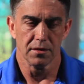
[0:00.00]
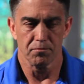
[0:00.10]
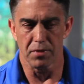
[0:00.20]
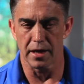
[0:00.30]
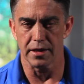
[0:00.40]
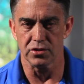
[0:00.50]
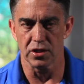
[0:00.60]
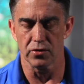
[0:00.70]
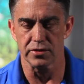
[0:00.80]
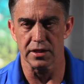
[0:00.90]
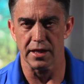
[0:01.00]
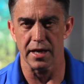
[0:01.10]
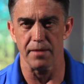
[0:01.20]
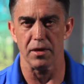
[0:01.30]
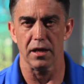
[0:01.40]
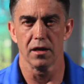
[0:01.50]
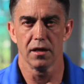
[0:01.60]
Bonnie Jones, and he gave me